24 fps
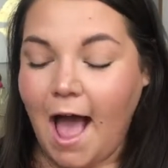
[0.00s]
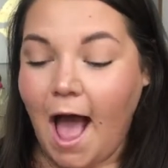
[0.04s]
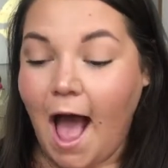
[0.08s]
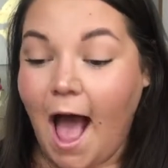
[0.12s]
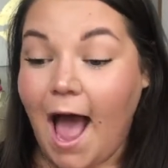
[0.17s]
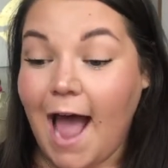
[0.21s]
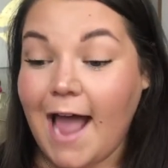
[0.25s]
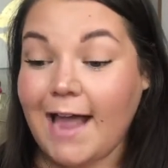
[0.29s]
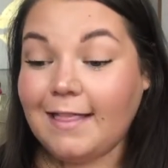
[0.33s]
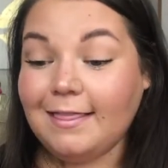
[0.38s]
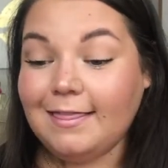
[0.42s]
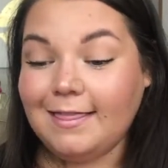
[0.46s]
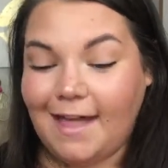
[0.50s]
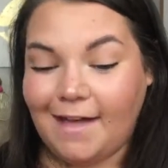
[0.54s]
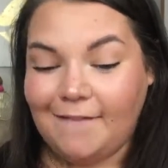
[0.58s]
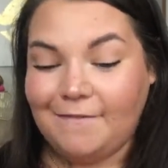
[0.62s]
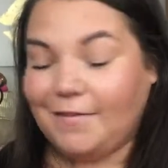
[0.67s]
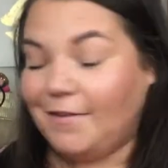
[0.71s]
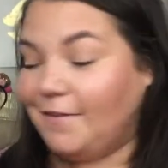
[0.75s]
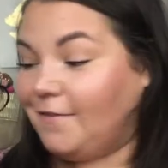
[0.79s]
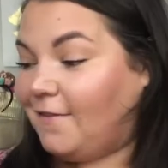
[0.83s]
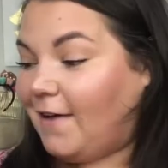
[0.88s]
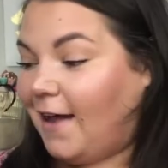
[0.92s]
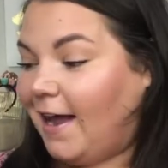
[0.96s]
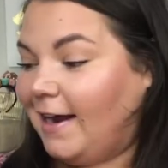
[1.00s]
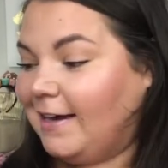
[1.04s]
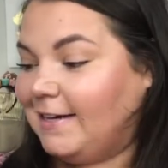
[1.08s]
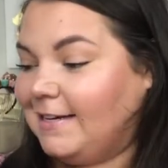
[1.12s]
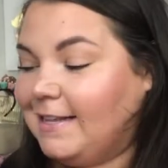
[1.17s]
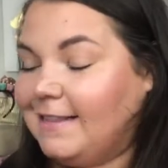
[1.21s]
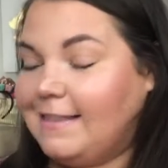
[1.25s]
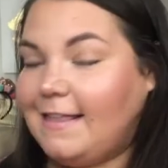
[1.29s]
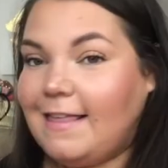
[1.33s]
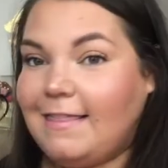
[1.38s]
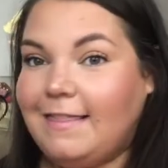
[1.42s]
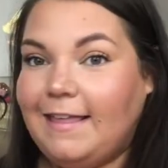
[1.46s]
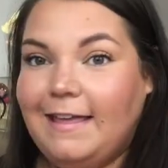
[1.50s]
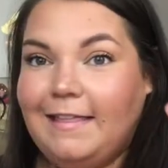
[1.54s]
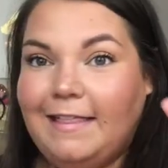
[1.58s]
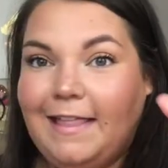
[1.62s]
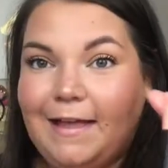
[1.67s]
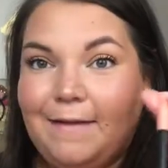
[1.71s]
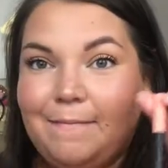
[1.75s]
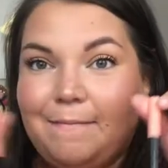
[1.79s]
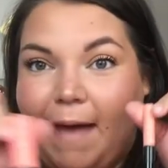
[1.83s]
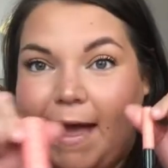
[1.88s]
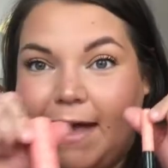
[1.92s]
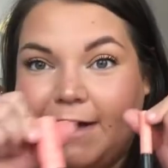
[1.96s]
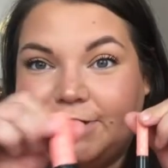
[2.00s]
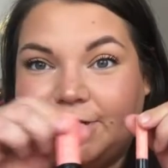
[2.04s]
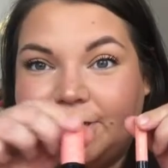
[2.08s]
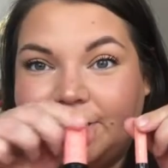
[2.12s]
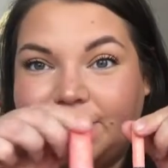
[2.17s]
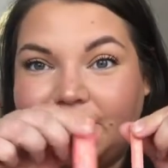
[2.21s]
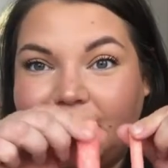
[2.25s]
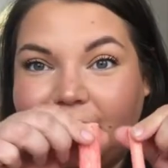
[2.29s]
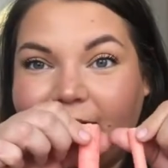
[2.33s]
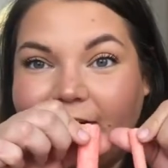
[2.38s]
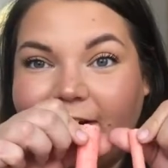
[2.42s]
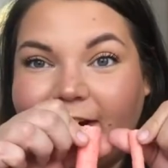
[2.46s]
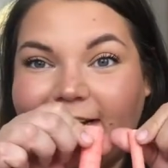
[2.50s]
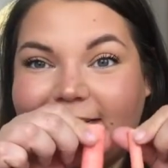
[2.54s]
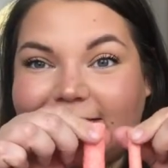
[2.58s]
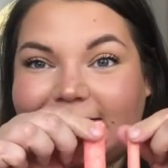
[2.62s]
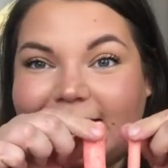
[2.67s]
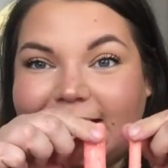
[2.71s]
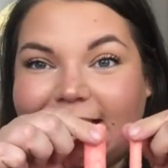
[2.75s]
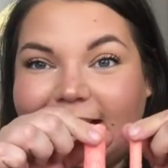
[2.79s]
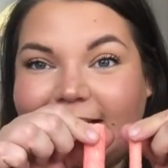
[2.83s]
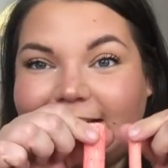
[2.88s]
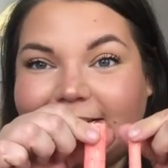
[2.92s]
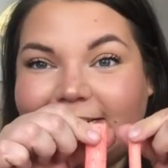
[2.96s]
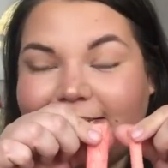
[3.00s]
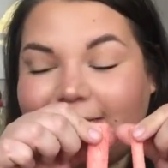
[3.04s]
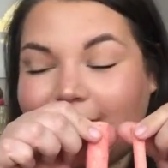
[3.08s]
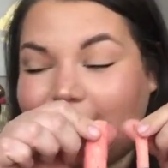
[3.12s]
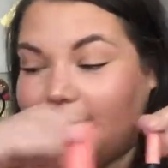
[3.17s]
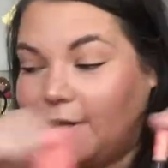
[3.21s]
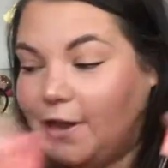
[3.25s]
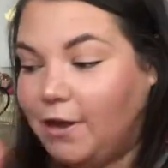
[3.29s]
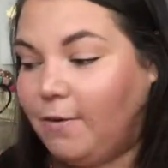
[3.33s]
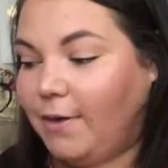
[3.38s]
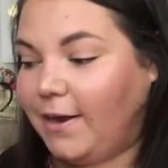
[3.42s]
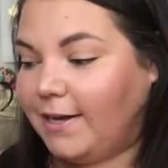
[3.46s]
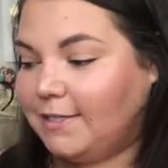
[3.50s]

I love the fact that they like match each other. Isn't that so cute?